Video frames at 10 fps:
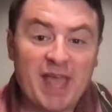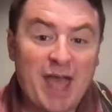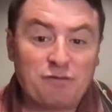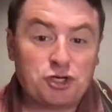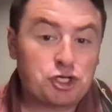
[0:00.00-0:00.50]

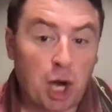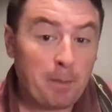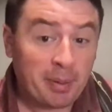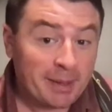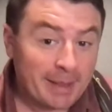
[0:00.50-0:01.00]
F
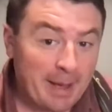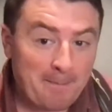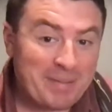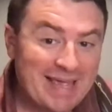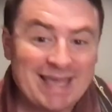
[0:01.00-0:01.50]
sharp,
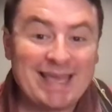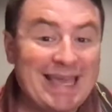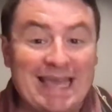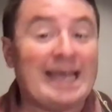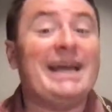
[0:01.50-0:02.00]
B,
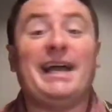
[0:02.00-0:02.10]
E.